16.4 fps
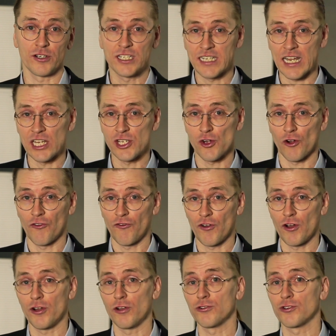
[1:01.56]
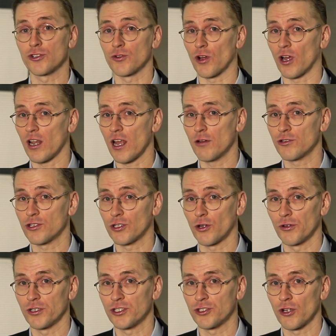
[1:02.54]
send your photos to a cloud
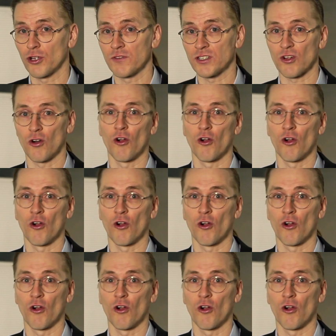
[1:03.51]
storage service